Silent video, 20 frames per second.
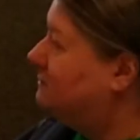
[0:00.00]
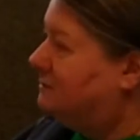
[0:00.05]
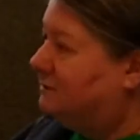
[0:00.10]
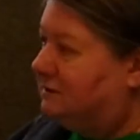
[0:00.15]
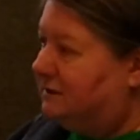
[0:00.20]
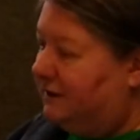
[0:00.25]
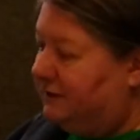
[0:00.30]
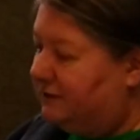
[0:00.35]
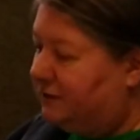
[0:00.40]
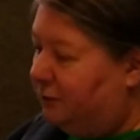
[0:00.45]

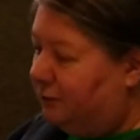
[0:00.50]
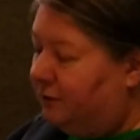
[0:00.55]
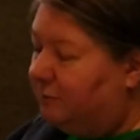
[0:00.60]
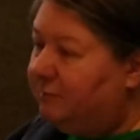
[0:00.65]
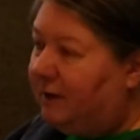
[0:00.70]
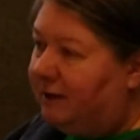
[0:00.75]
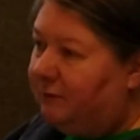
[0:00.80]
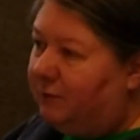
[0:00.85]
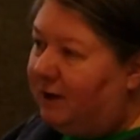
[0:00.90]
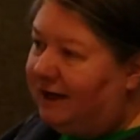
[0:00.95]
So you
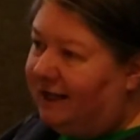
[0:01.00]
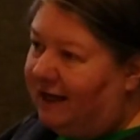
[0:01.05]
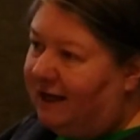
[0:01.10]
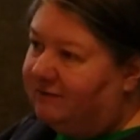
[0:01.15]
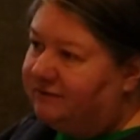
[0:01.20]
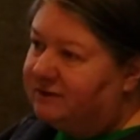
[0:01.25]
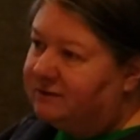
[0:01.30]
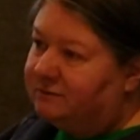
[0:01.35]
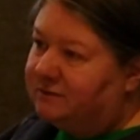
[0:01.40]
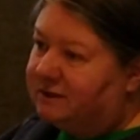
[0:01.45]
might wanna have
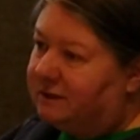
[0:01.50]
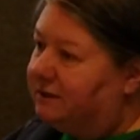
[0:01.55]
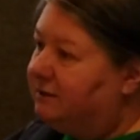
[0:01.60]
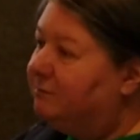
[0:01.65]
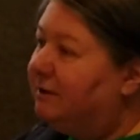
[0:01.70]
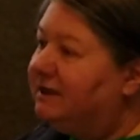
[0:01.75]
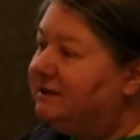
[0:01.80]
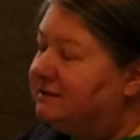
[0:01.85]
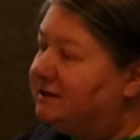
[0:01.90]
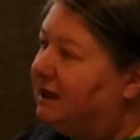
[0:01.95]
some stuff. You
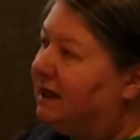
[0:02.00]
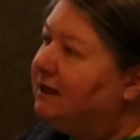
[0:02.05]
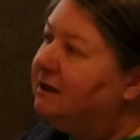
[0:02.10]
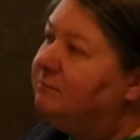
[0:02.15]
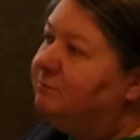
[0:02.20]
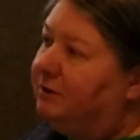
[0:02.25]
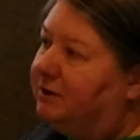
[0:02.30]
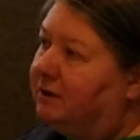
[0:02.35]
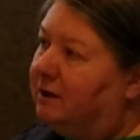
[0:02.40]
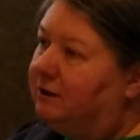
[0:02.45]
might say, I'm gonna
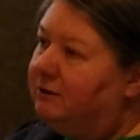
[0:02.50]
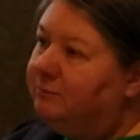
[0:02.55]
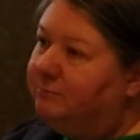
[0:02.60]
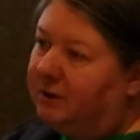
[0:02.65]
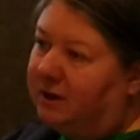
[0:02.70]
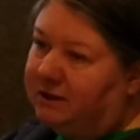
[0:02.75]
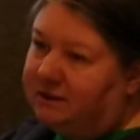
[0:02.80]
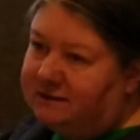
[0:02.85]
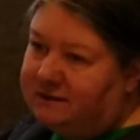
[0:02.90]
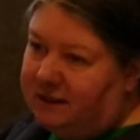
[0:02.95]
put
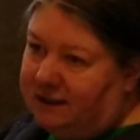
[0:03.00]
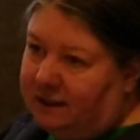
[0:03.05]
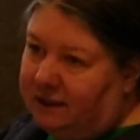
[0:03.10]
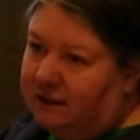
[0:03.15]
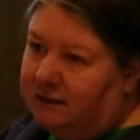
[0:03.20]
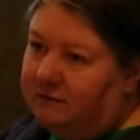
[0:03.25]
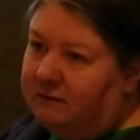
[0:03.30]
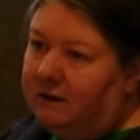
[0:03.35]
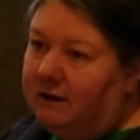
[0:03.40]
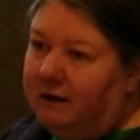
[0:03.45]
$100
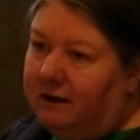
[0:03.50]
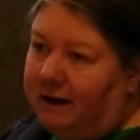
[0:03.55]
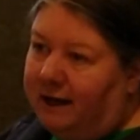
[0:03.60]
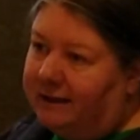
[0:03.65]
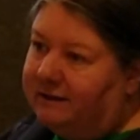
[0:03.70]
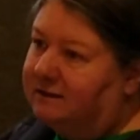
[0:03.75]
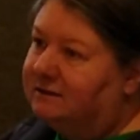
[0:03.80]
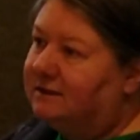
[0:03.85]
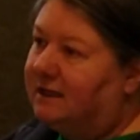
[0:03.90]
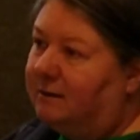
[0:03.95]
in at
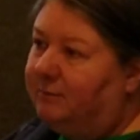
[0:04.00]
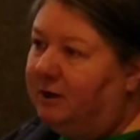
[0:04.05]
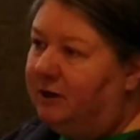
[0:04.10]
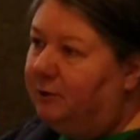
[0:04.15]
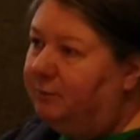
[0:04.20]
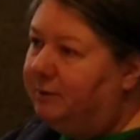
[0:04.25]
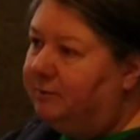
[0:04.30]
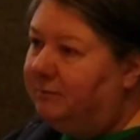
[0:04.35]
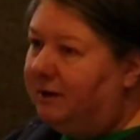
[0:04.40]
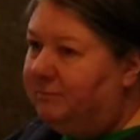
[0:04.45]
the time I
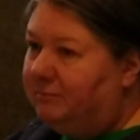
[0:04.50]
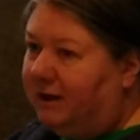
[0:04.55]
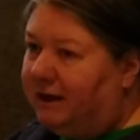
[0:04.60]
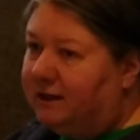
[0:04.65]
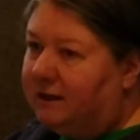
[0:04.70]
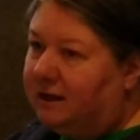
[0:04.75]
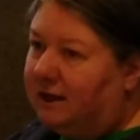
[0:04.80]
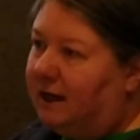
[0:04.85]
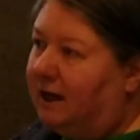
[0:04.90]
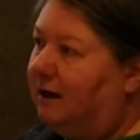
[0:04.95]
open my
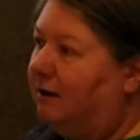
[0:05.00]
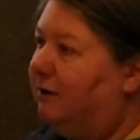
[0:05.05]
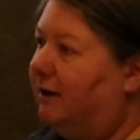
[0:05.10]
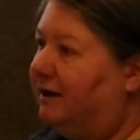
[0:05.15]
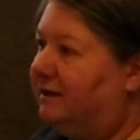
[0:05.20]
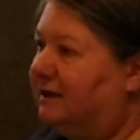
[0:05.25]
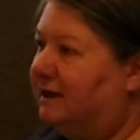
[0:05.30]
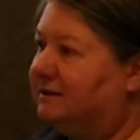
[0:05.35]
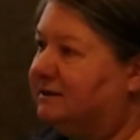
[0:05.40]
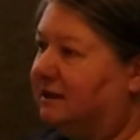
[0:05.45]
bank account, and
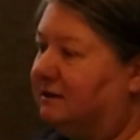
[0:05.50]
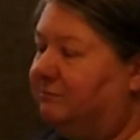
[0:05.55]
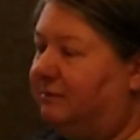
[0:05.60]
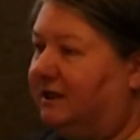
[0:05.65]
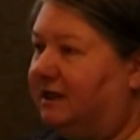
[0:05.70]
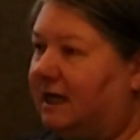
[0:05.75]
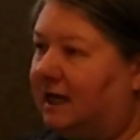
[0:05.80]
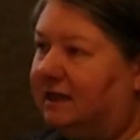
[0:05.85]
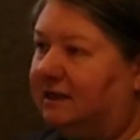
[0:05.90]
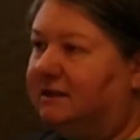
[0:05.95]
that's gonna be
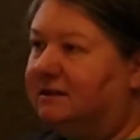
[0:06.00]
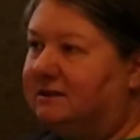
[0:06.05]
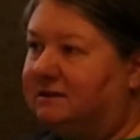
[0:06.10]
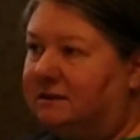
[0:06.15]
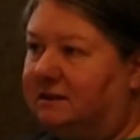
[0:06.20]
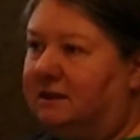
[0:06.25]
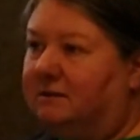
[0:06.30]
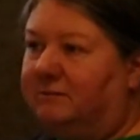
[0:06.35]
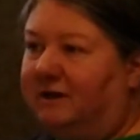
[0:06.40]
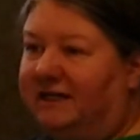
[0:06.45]
kind of the
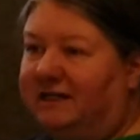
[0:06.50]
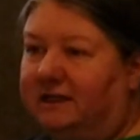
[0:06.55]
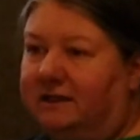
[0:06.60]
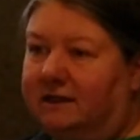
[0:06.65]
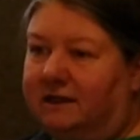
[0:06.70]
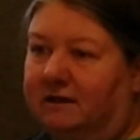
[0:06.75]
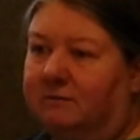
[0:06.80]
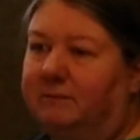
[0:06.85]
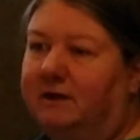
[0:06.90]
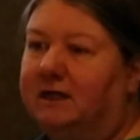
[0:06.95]
seed money to
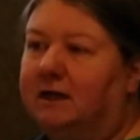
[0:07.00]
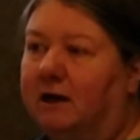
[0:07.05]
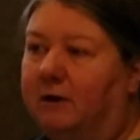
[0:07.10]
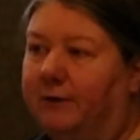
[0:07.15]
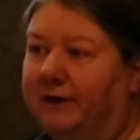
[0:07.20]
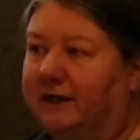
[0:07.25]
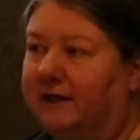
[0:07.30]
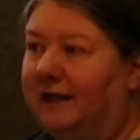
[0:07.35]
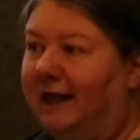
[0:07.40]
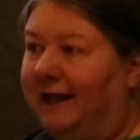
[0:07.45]
get me
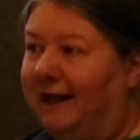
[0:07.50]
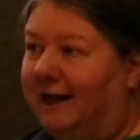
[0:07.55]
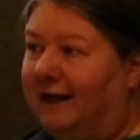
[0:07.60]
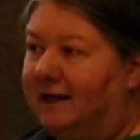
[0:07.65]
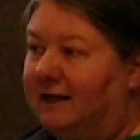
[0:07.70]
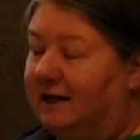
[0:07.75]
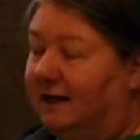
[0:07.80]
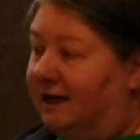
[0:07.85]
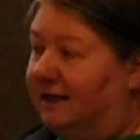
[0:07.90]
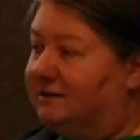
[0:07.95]
going.
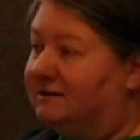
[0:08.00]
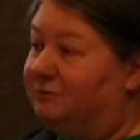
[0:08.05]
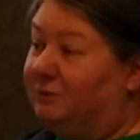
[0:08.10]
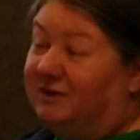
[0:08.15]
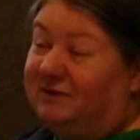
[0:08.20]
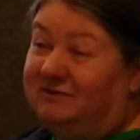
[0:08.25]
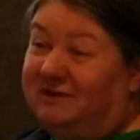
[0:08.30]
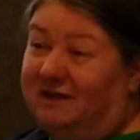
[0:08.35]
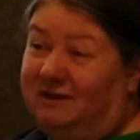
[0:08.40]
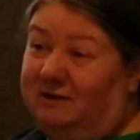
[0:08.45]
It's whether
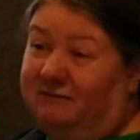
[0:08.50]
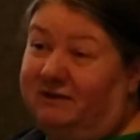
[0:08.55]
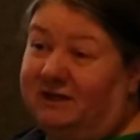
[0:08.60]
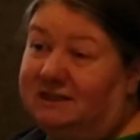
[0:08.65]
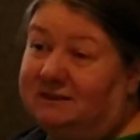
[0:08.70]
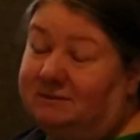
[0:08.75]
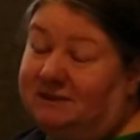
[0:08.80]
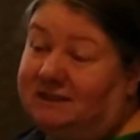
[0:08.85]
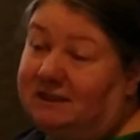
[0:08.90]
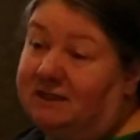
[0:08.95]
or not you have
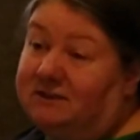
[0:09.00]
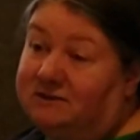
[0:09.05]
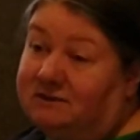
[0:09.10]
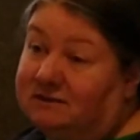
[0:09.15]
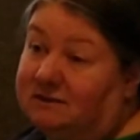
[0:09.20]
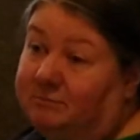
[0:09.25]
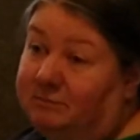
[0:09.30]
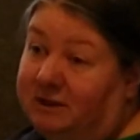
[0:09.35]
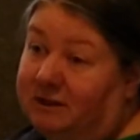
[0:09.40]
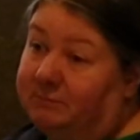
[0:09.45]
expectations
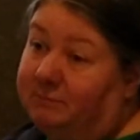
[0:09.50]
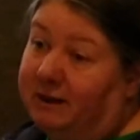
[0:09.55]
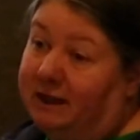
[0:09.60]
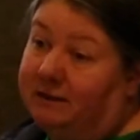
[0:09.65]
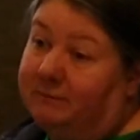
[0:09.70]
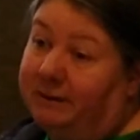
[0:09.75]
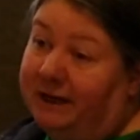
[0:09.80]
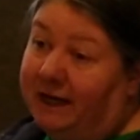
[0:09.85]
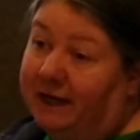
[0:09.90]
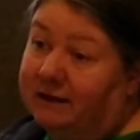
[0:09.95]
of being paid
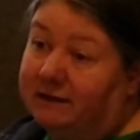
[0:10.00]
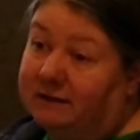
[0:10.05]
back.